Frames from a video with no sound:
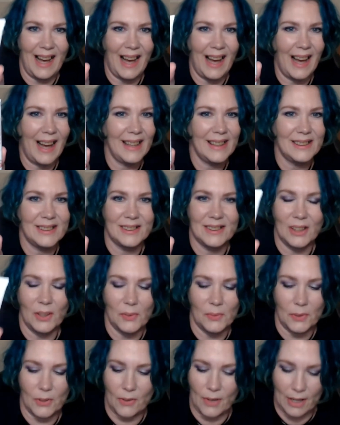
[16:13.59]
I don't
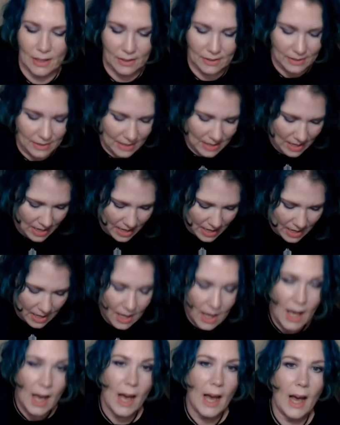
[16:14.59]
know how to...
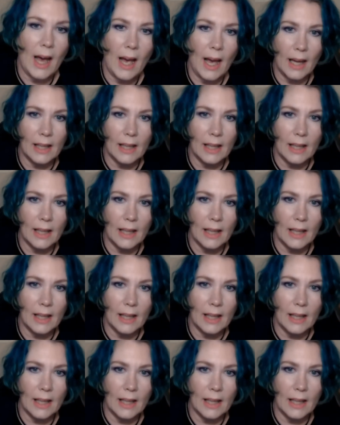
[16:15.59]
I